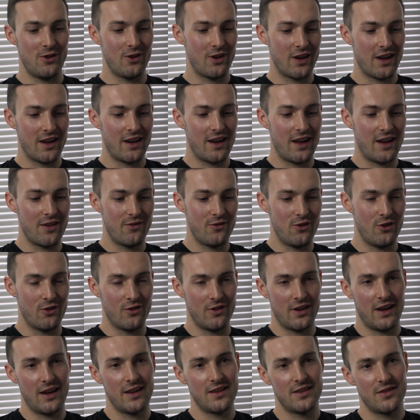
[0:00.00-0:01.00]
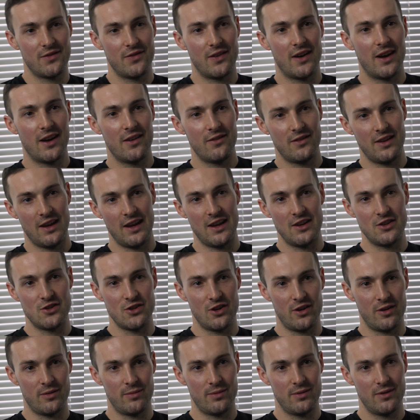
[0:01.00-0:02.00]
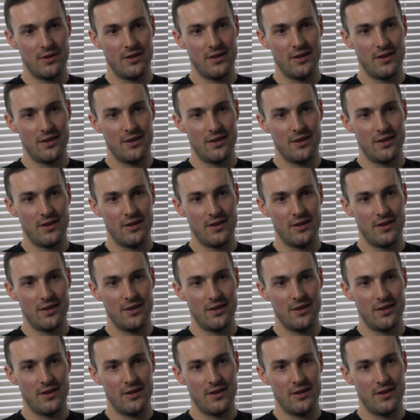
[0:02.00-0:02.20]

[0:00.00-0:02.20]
You can have your nine to five day job.